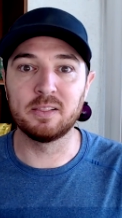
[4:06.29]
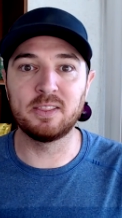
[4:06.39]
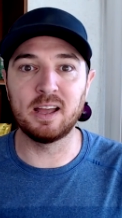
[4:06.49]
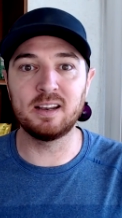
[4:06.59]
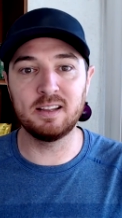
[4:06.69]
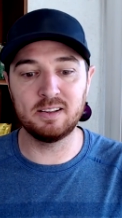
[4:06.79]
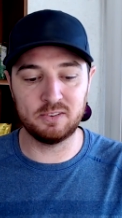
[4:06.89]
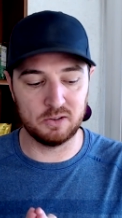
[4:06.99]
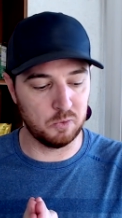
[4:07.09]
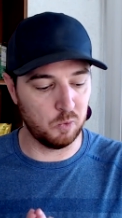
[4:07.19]
That
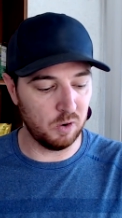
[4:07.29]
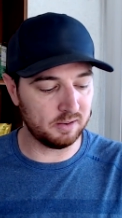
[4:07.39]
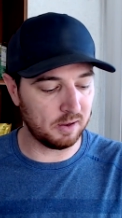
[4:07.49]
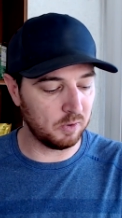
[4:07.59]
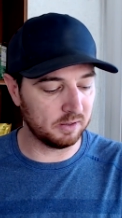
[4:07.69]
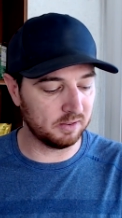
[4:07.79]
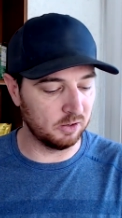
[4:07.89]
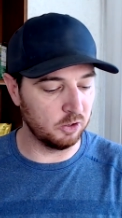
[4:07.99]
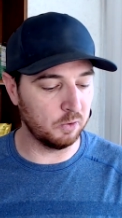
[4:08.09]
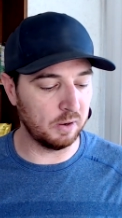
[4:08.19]
is what I want to
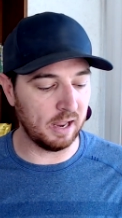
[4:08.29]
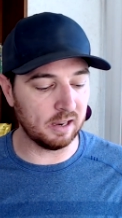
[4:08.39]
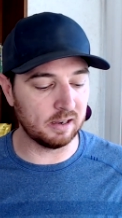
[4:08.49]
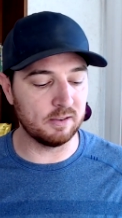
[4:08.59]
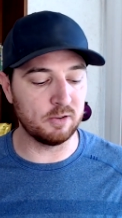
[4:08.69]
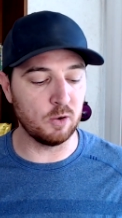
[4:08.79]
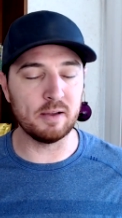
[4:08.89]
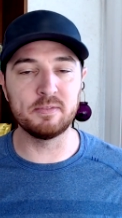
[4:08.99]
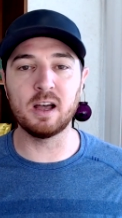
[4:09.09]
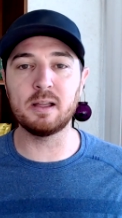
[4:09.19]
do. And if you
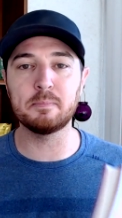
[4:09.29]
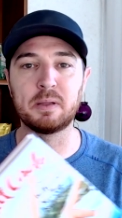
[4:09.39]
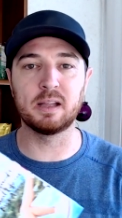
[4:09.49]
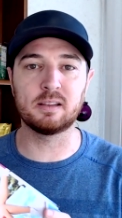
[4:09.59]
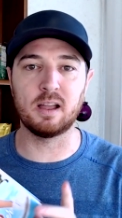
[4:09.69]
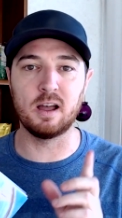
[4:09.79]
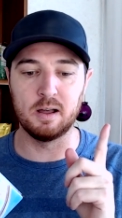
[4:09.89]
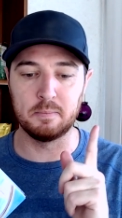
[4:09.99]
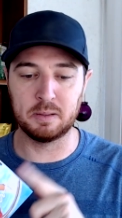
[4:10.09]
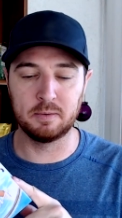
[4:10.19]
have not picked
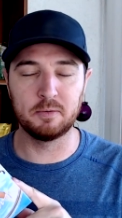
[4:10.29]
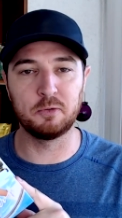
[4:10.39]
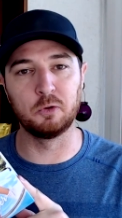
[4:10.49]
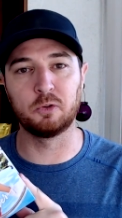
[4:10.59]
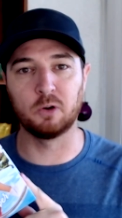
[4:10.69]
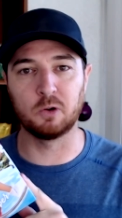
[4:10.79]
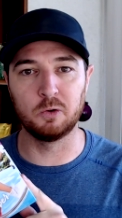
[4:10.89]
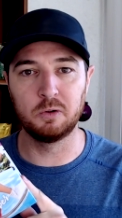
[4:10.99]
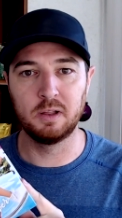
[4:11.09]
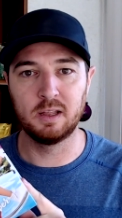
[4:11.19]
up Full
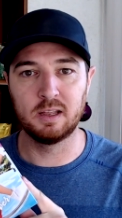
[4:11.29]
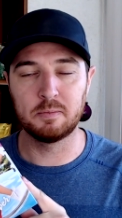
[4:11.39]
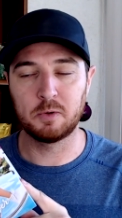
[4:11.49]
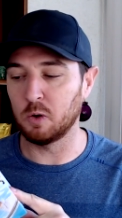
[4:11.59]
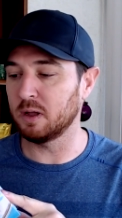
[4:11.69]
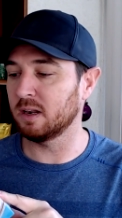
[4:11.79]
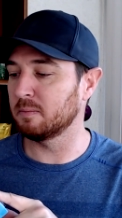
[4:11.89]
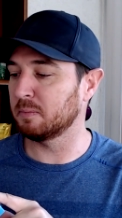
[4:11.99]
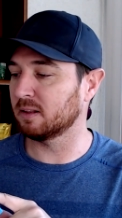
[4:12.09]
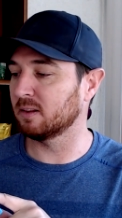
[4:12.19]
Circle, go ahead
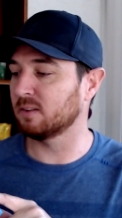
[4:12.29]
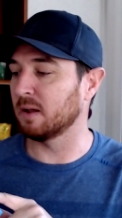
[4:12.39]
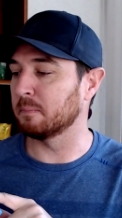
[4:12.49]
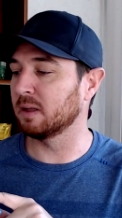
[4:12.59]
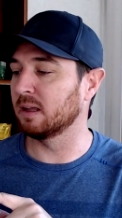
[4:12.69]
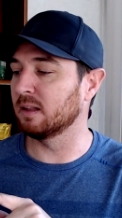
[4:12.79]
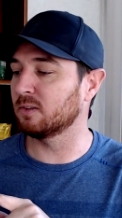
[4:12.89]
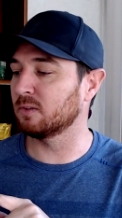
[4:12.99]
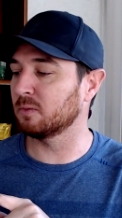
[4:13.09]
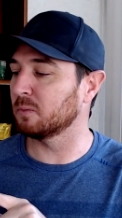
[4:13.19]
and pick this up.
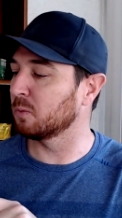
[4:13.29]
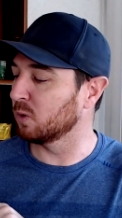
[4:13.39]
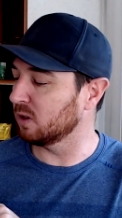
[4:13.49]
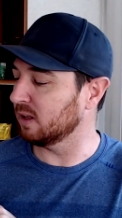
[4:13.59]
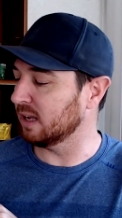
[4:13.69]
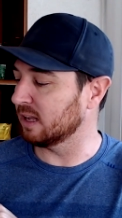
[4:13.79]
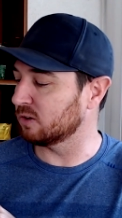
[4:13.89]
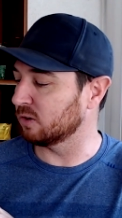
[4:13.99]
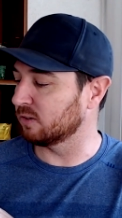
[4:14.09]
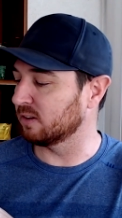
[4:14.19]
It's really
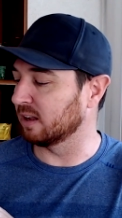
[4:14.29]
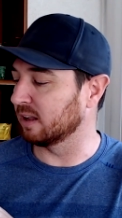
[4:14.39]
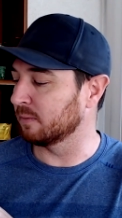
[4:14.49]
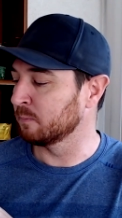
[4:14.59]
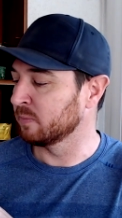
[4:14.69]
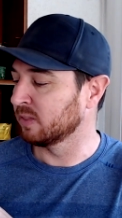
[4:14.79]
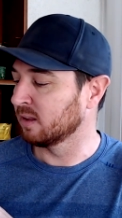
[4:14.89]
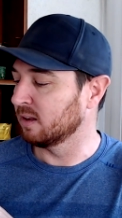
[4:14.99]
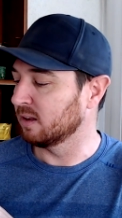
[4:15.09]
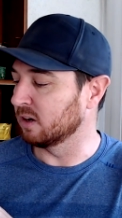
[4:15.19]
interesting.
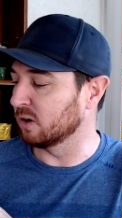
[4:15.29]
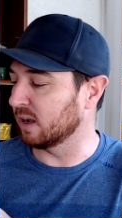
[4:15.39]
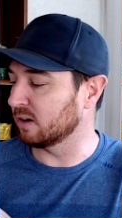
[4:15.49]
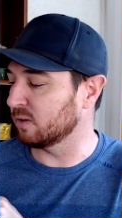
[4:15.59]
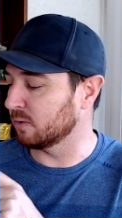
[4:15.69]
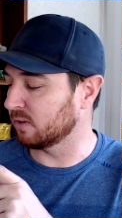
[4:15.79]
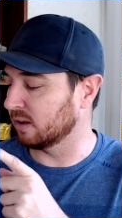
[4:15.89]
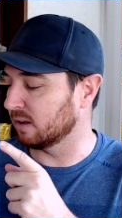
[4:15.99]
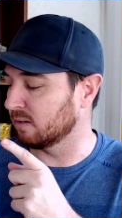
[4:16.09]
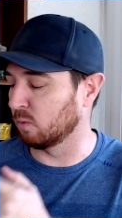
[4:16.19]
Andrea was
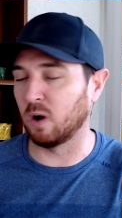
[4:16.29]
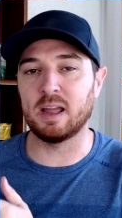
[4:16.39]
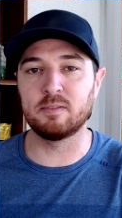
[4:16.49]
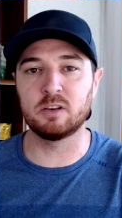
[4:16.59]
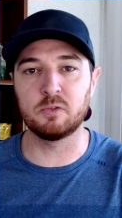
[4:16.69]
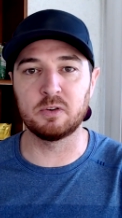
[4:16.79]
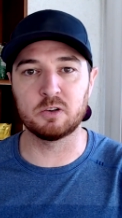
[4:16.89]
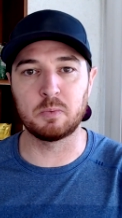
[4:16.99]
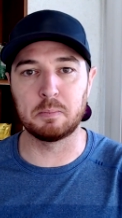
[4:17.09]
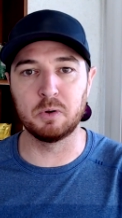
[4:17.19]
like, why haven't you
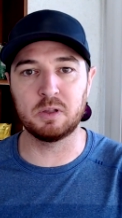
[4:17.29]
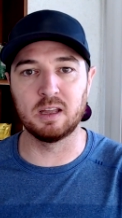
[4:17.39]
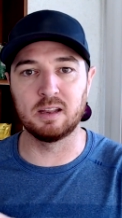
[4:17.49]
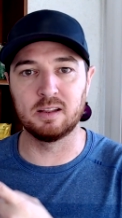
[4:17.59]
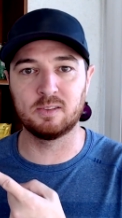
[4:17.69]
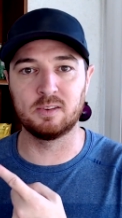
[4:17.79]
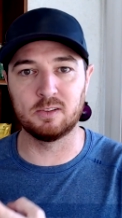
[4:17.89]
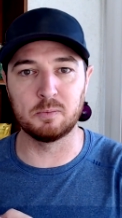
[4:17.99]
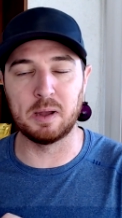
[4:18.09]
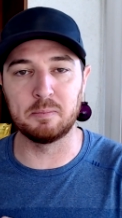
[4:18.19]
finished my book yet?
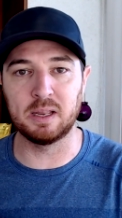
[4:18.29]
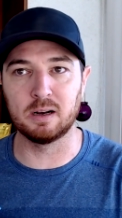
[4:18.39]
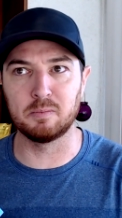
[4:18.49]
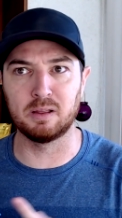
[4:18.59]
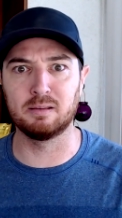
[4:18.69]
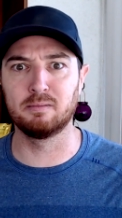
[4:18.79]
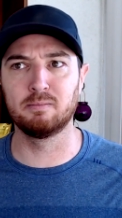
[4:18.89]
It's about me. And I'm like,